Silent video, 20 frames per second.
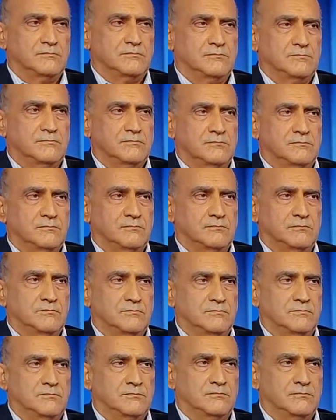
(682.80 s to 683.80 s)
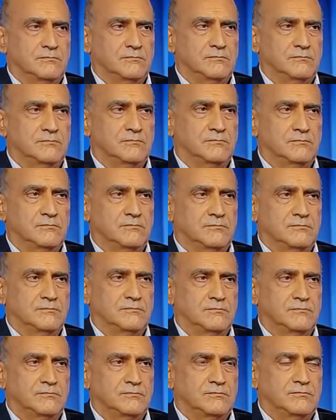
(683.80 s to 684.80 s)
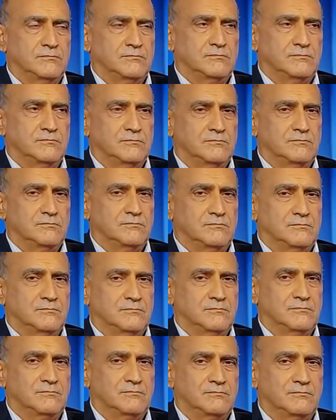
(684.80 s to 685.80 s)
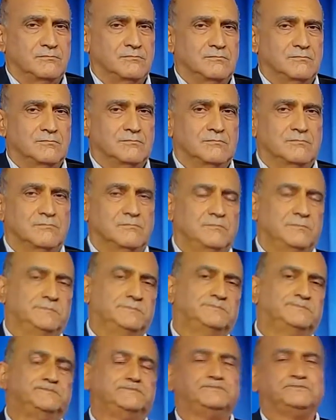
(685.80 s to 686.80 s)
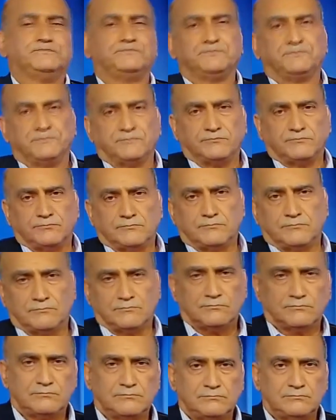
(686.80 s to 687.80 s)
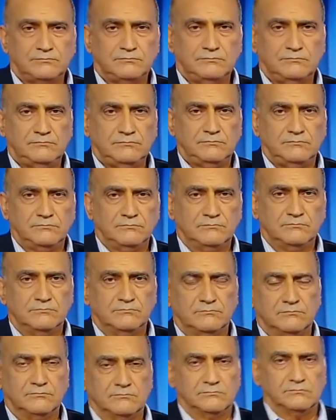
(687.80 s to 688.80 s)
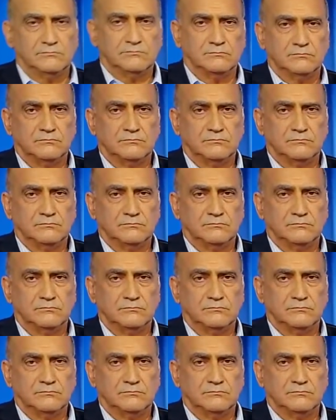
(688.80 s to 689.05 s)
No words are spoken by the person on screen.